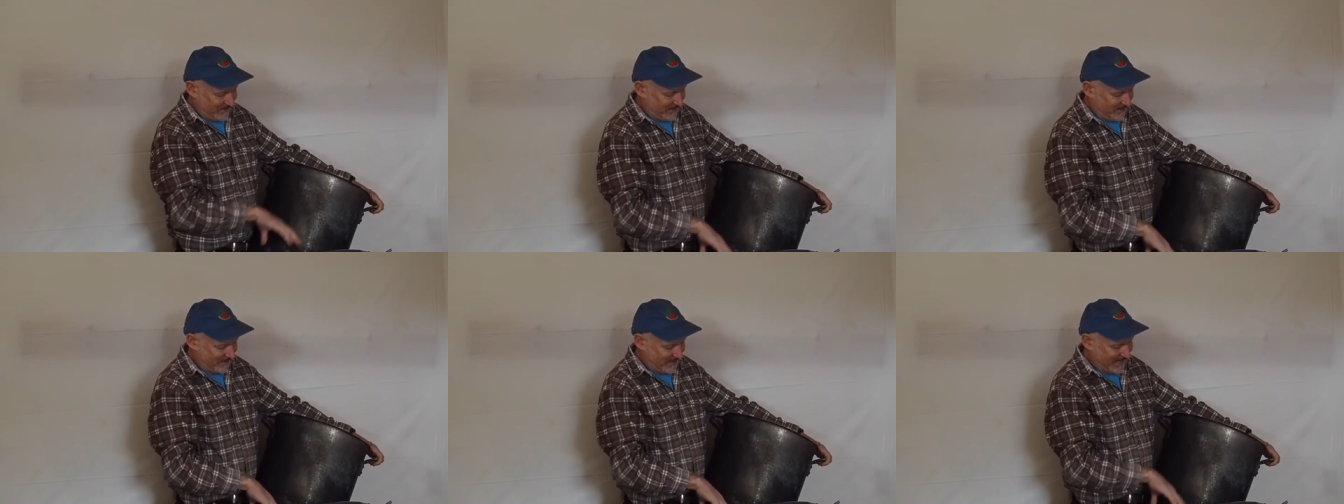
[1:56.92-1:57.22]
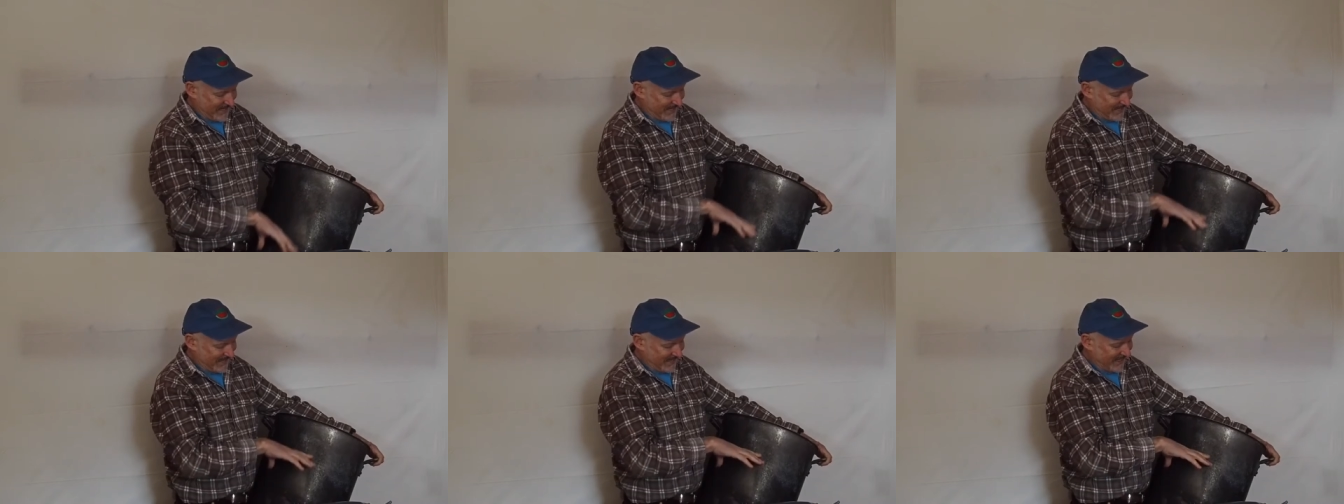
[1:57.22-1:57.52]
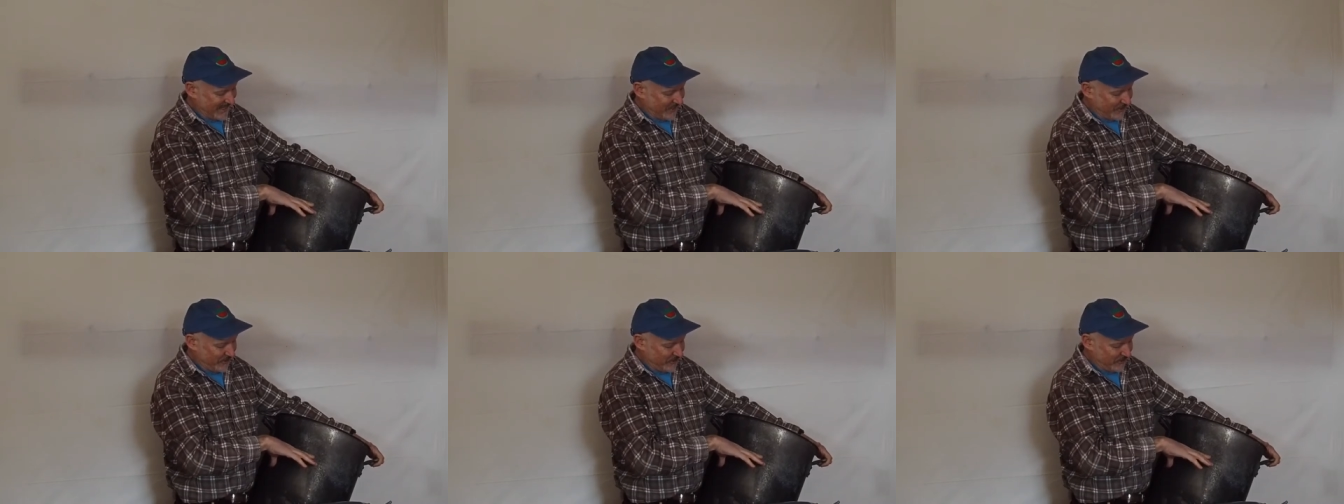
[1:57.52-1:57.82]
10
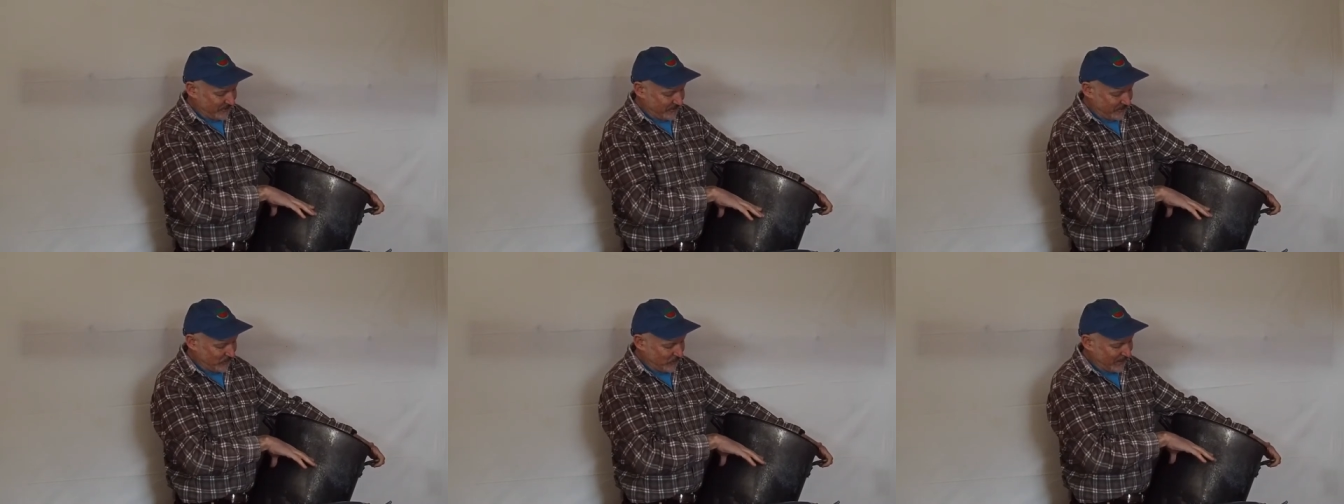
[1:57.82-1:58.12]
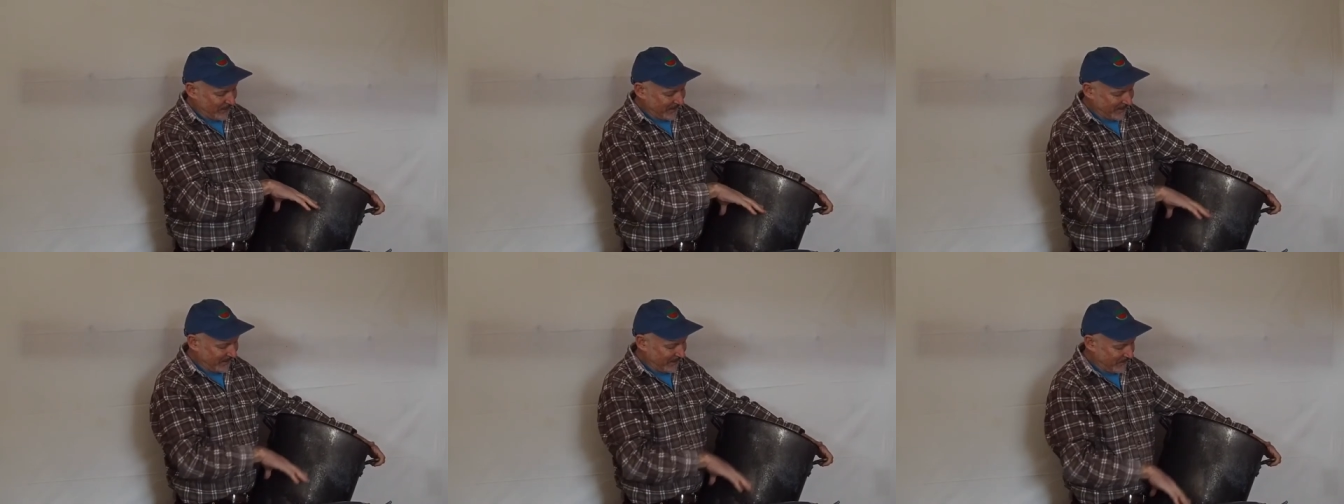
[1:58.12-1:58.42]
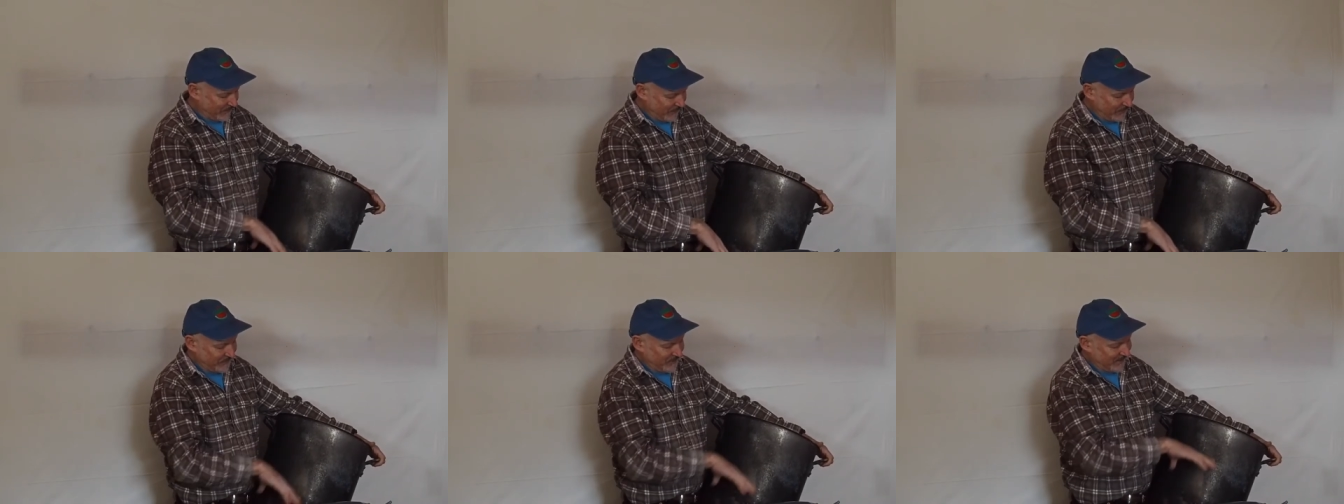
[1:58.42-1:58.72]
liters, 20,
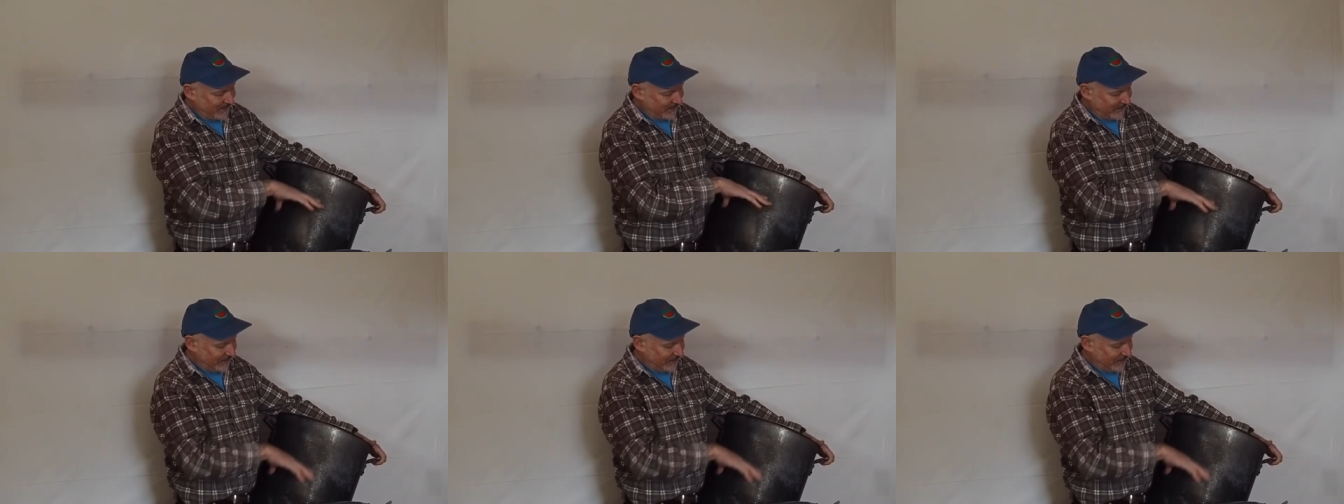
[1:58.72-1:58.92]
15